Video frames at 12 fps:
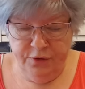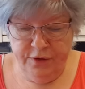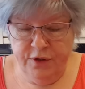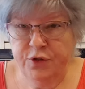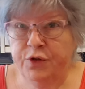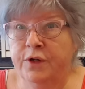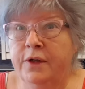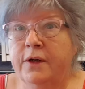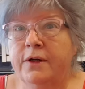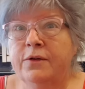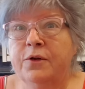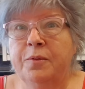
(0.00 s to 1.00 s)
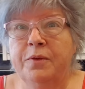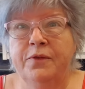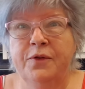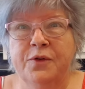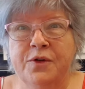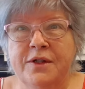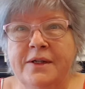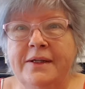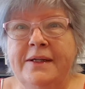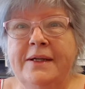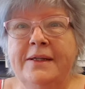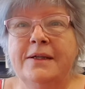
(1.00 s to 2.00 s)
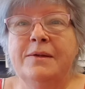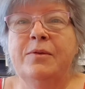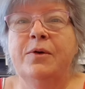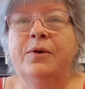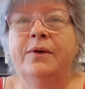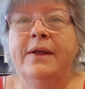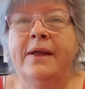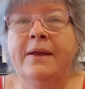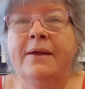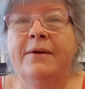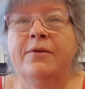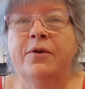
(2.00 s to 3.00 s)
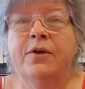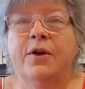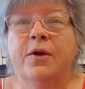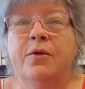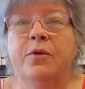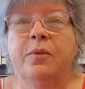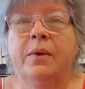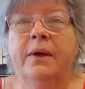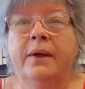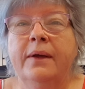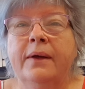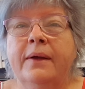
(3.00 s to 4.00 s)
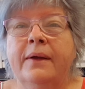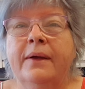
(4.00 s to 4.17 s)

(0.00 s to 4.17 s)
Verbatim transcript: Just enjoying a nice cup of Yorkshire tea this morning before I go to work